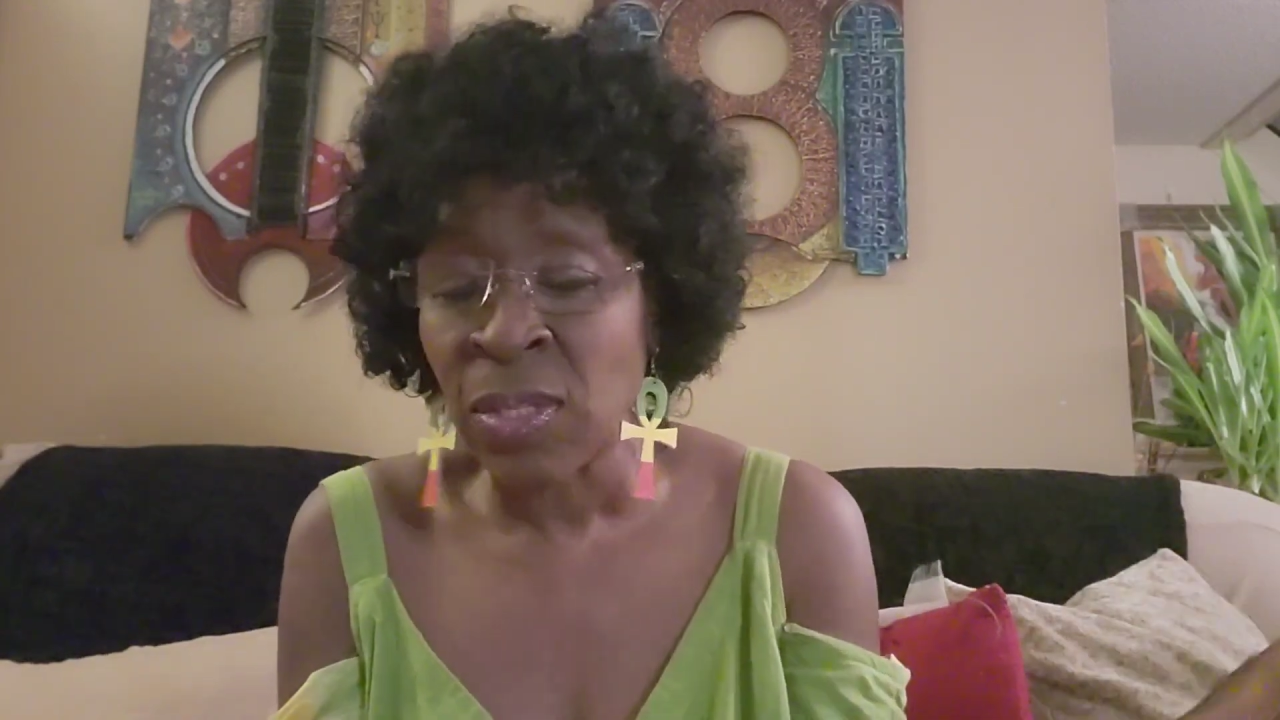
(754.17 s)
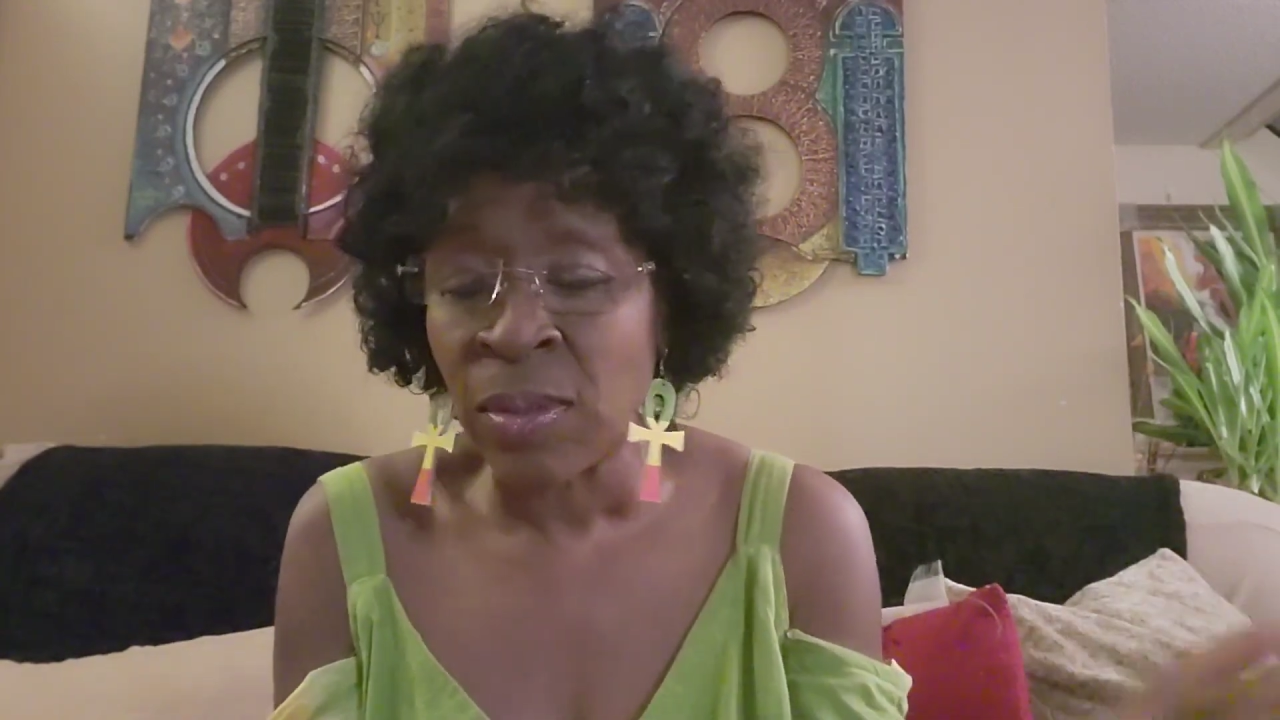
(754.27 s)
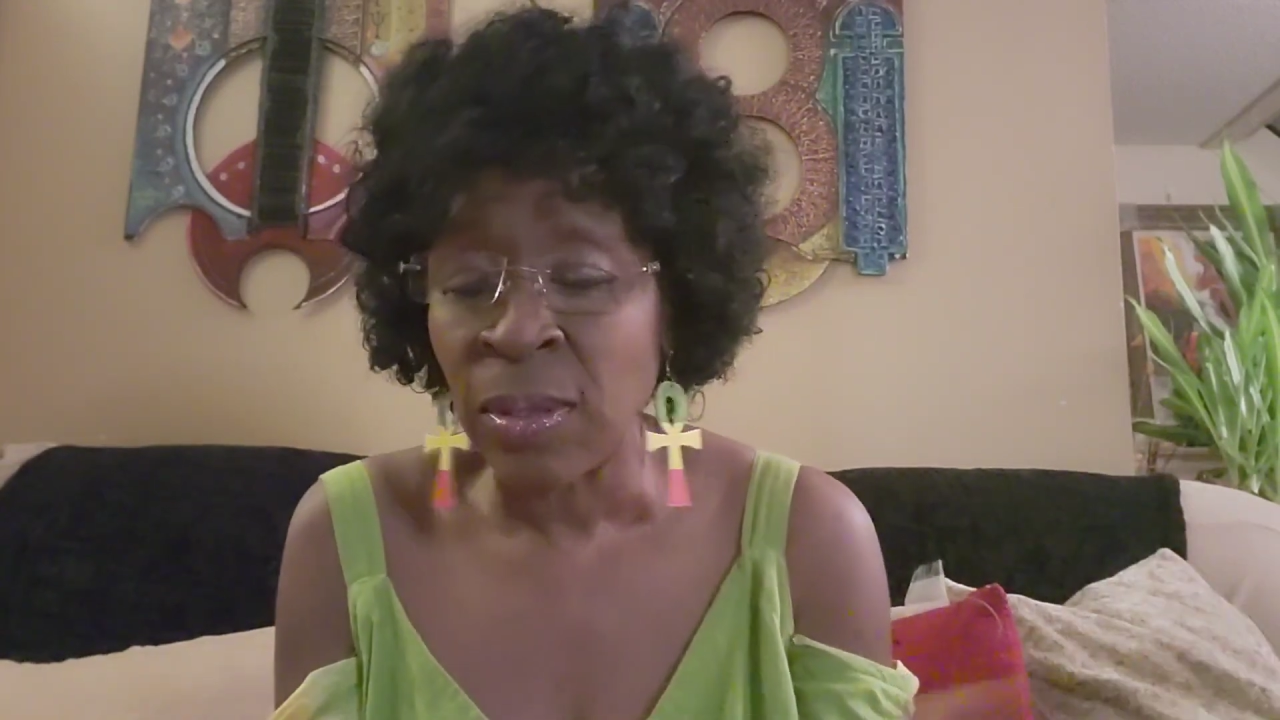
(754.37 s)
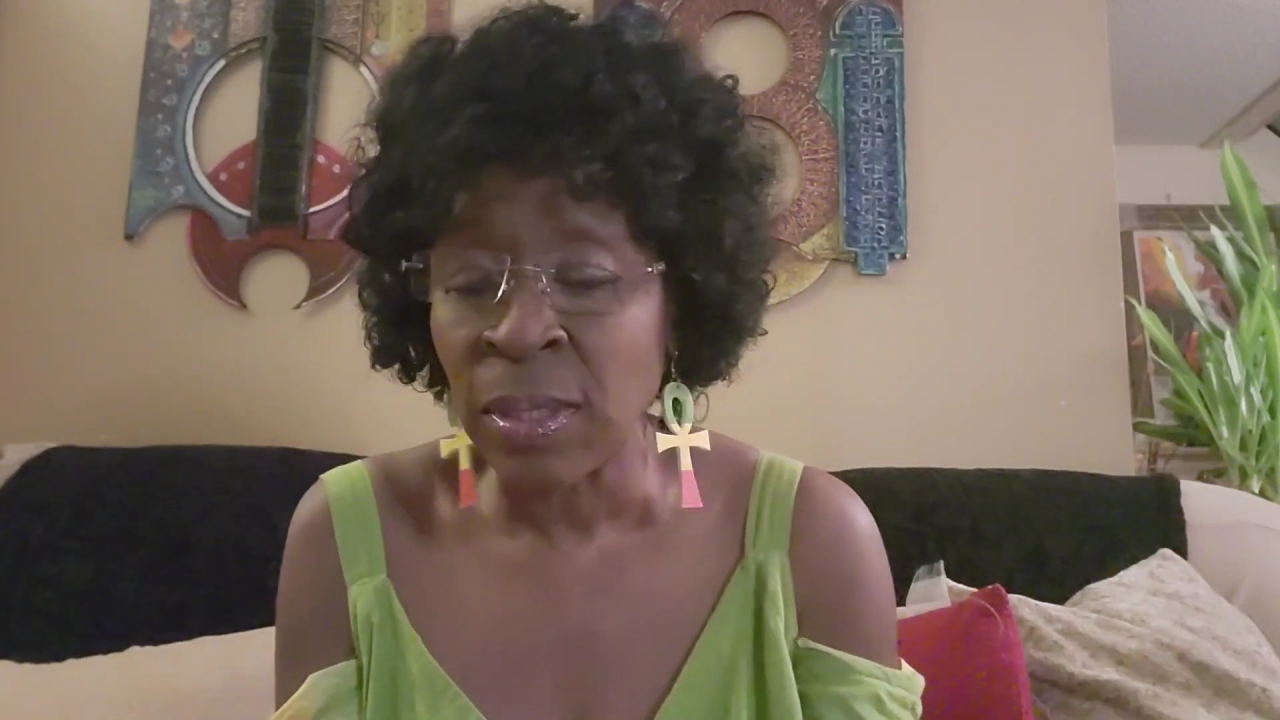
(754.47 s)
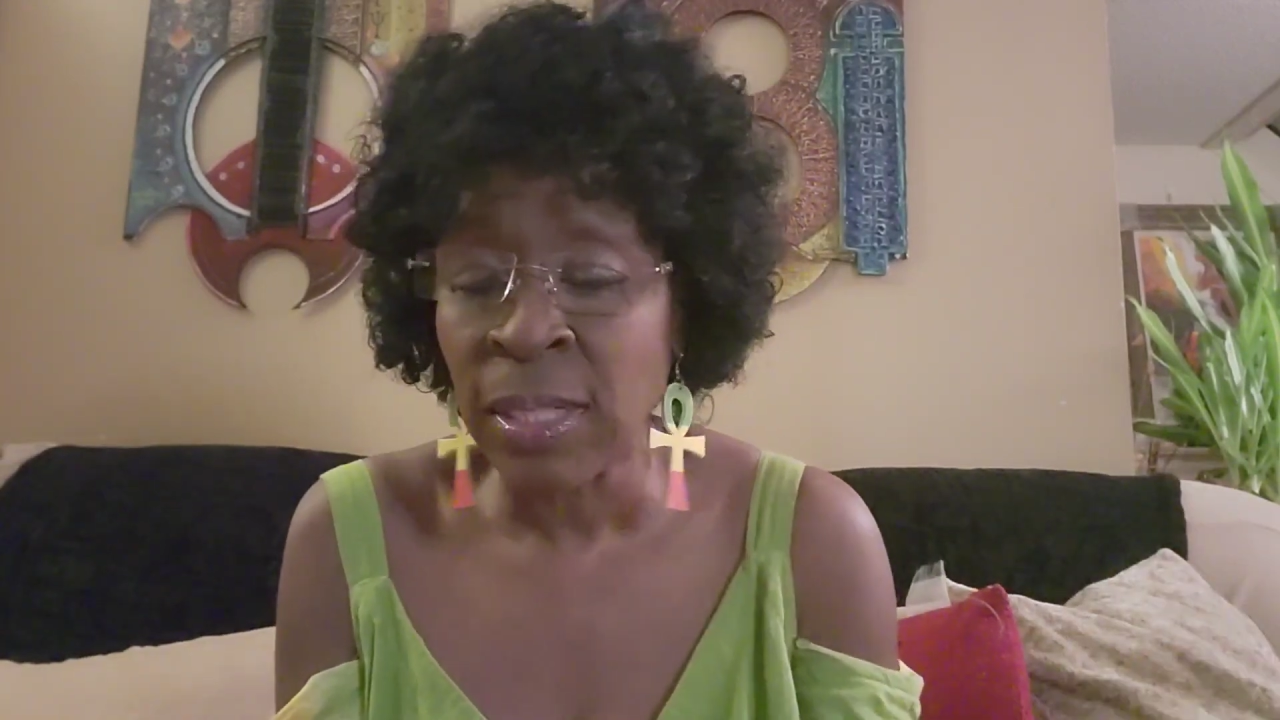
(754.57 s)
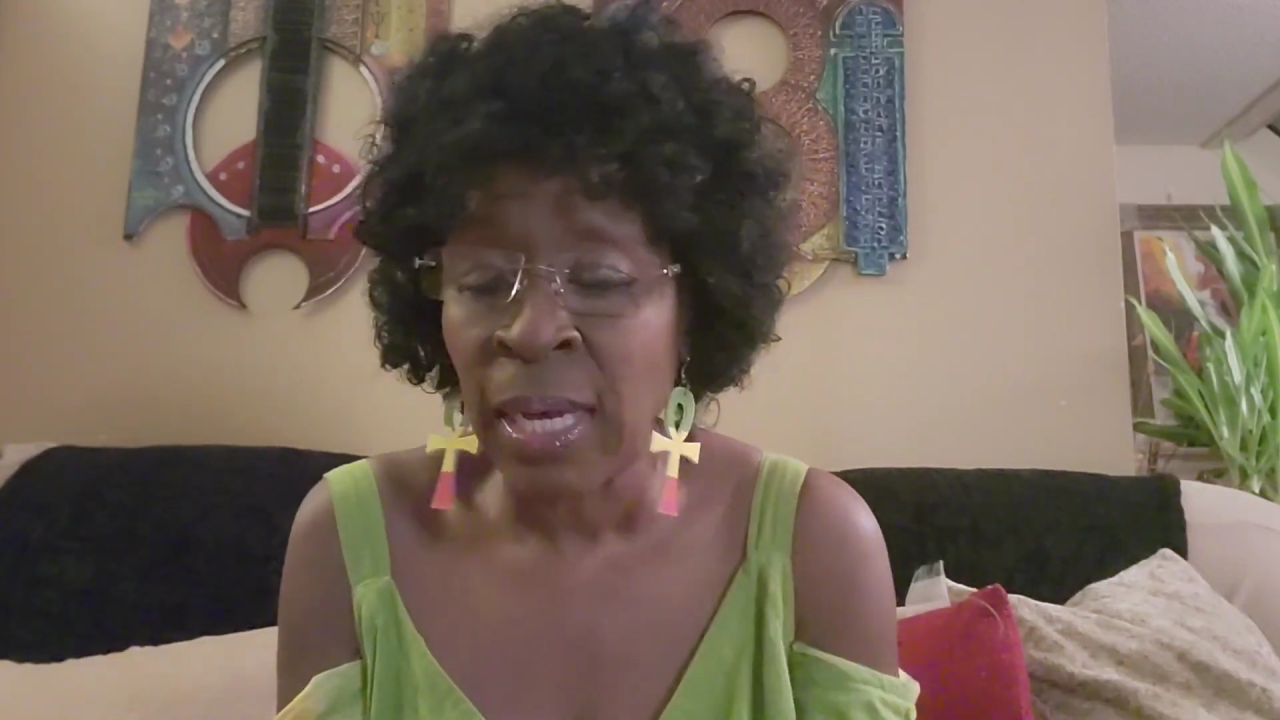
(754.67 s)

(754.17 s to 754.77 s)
songs.